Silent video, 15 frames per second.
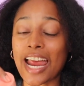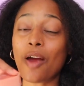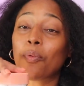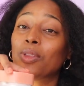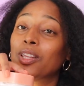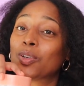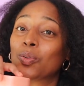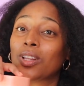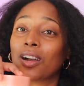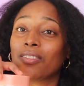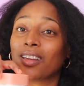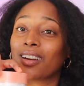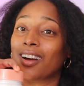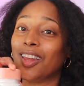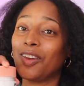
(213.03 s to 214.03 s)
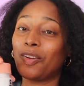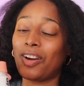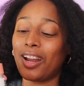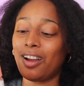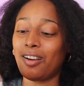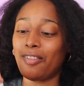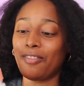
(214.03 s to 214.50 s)
I really do love the color
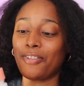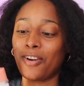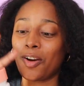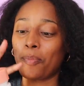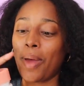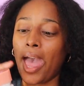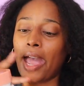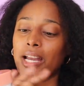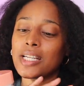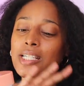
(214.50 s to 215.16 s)
of her package.